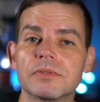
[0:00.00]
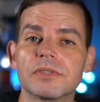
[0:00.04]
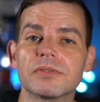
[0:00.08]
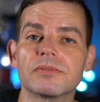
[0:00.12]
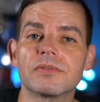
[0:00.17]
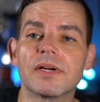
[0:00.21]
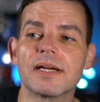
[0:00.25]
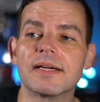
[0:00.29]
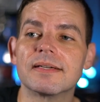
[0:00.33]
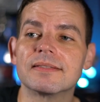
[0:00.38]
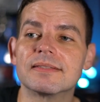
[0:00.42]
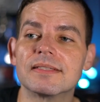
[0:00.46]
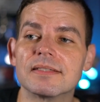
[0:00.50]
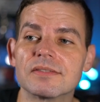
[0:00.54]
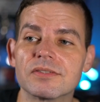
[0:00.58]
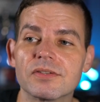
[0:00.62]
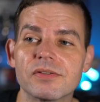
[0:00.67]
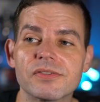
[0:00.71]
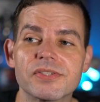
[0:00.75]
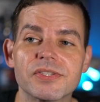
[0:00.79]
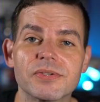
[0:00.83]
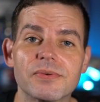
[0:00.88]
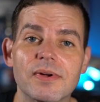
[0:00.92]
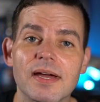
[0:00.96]
Blu-ray does
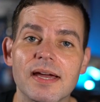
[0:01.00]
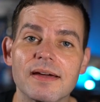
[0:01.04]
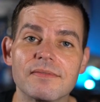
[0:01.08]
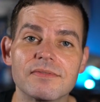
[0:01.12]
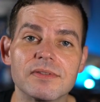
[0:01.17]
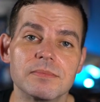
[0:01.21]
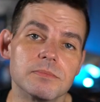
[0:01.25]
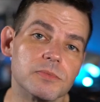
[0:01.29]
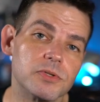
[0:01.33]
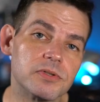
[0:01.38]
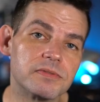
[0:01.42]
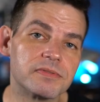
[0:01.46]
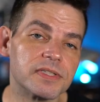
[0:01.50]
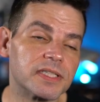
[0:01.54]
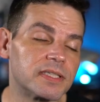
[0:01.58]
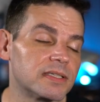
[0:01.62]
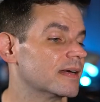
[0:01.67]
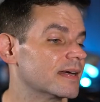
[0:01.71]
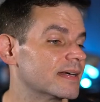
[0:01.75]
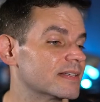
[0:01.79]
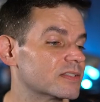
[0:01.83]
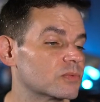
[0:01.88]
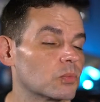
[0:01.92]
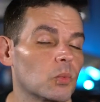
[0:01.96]
also have the movie
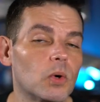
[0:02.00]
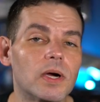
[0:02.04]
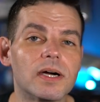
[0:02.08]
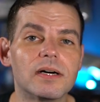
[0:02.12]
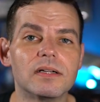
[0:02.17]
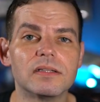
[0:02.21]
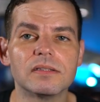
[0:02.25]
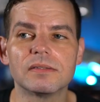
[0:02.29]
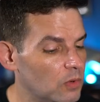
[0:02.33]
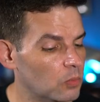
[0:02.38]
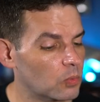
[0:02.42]
as well.